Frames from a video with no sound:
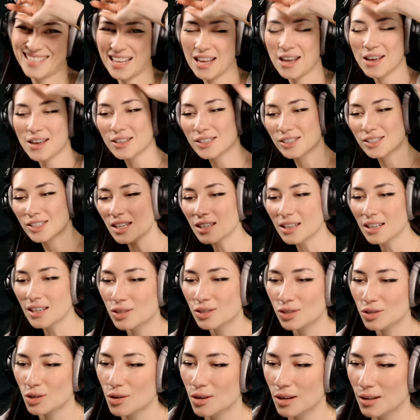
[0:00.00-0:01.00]
Steal his
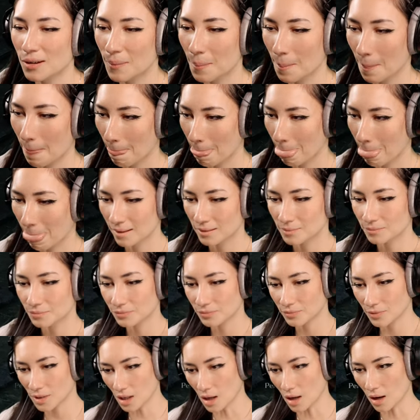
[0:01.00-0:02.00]
sword!
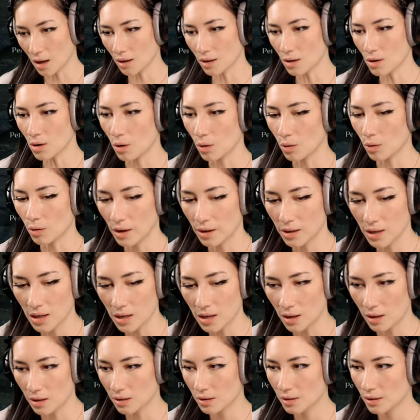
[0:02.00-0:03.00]
Yeah, I know. I need it.
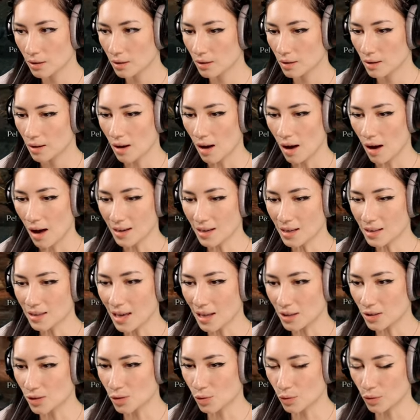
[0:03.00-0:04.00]
I need
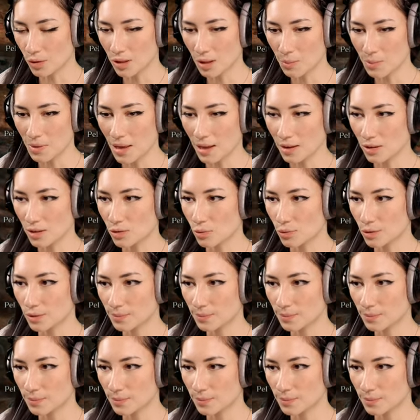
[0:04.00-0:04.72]
that sword. Give me that sword.